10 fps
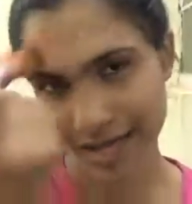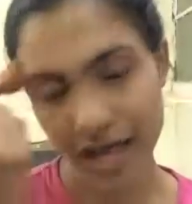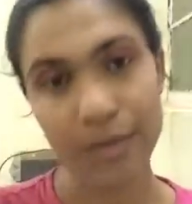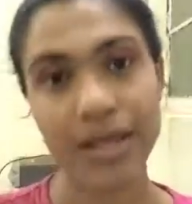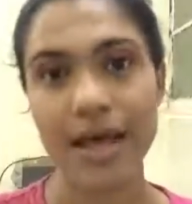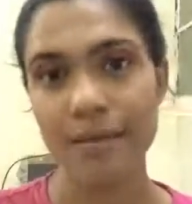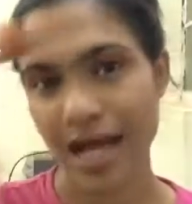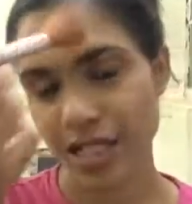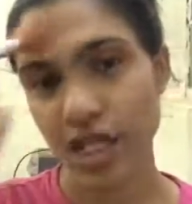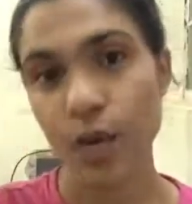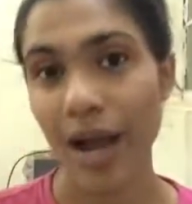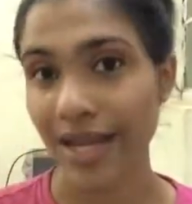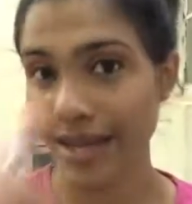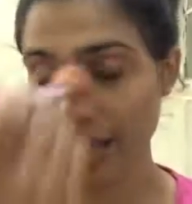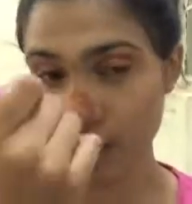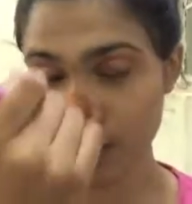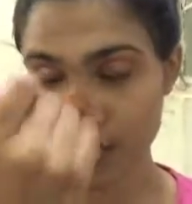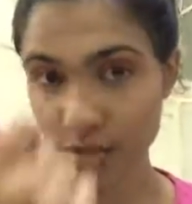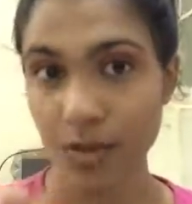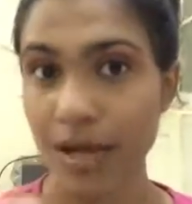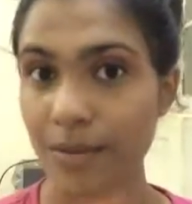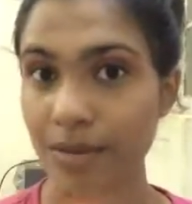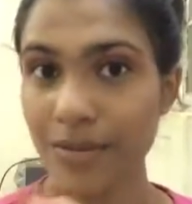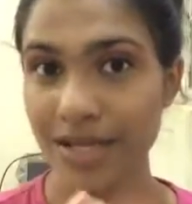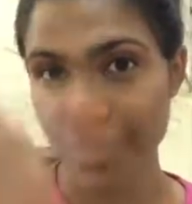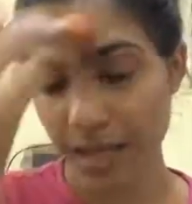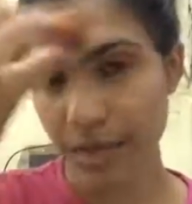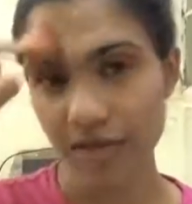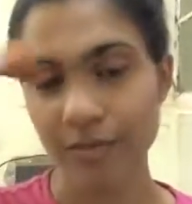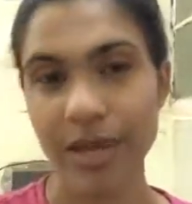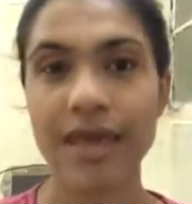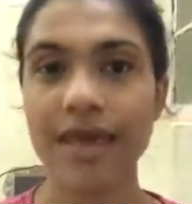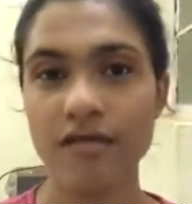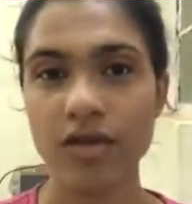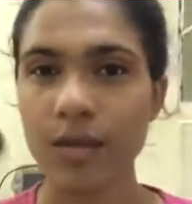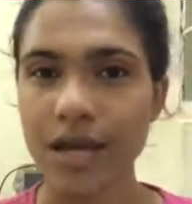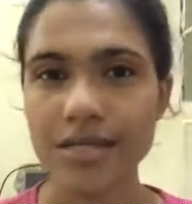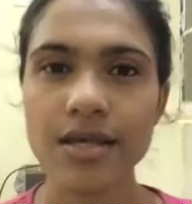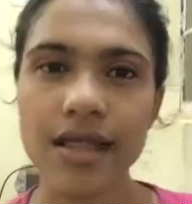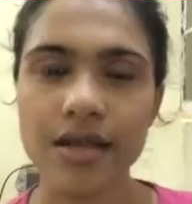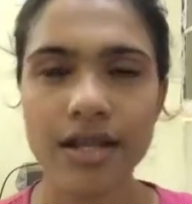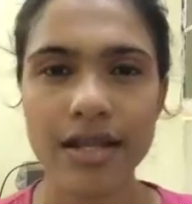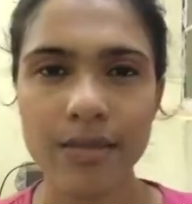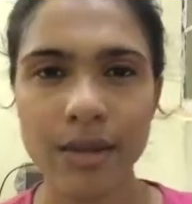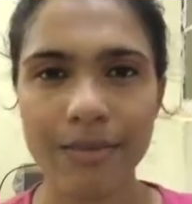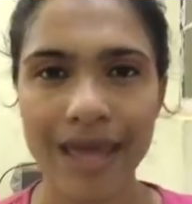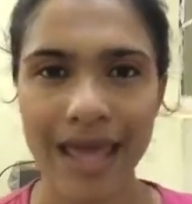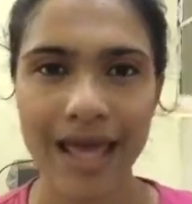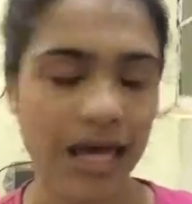I'm actually quite yellow, so I'm going to put a little bit of pink everywhere so I look a little bit pink.